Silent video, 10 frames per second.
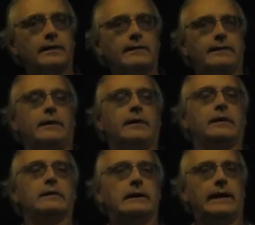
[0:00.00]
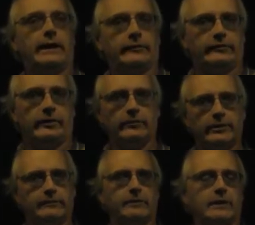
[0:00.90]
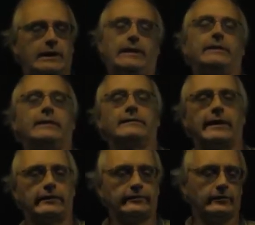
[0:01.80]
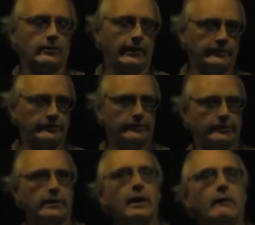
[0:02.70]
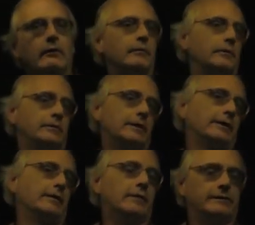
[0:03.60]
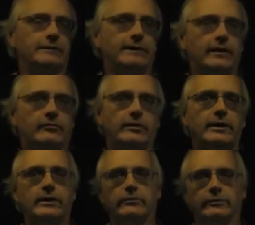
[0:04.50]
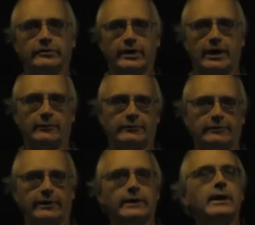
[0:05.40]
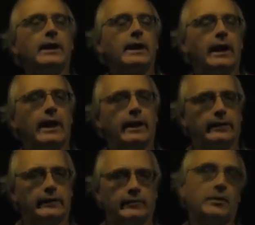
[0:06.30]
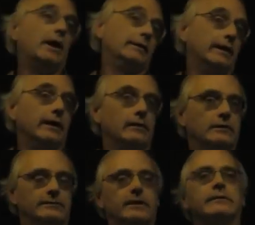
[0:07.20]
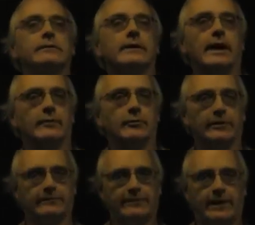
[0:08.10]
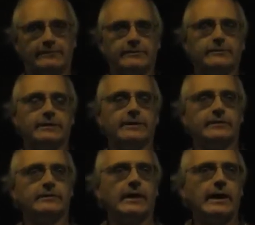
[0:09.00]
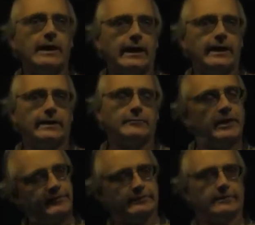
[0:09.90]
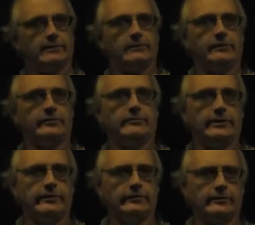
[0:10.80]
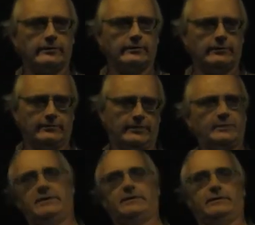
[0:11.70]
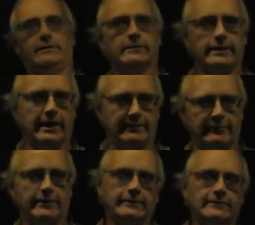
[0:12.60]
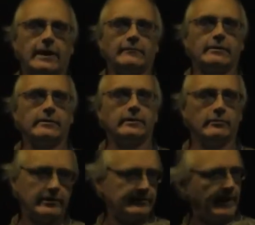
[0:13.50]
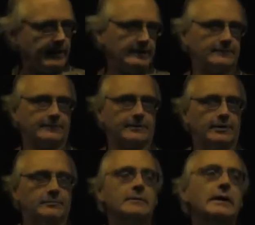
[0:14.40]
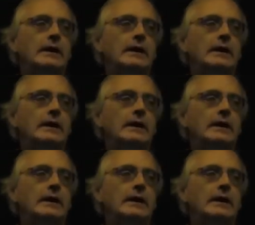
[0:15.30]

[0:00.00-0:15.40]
The other day in class, one of your colleagues asked a question when we were talking about the tetrahedral geometry and the bond angle of 109.5 degrees. And basically the question was, what do you mean 109.5 degrees? Where does that come from?